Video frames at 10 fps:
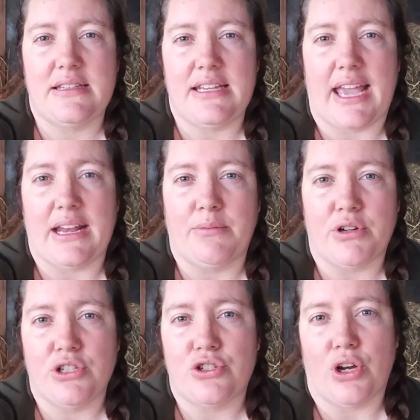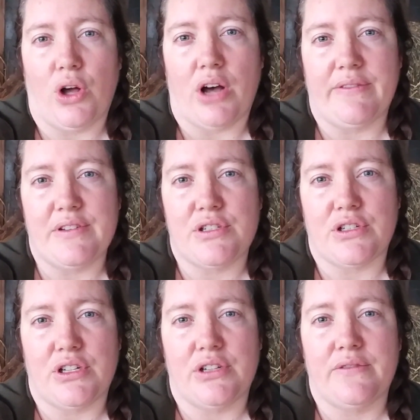the animal control
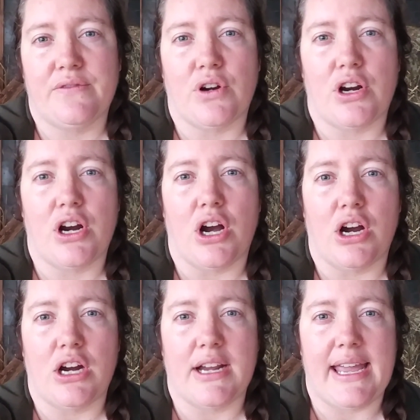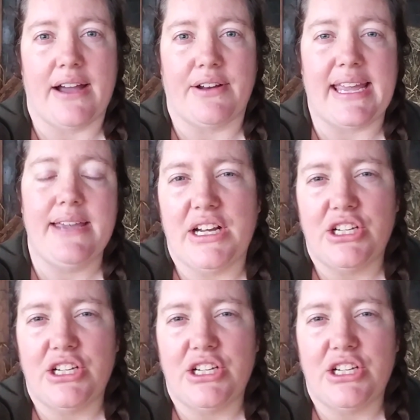officer for our county.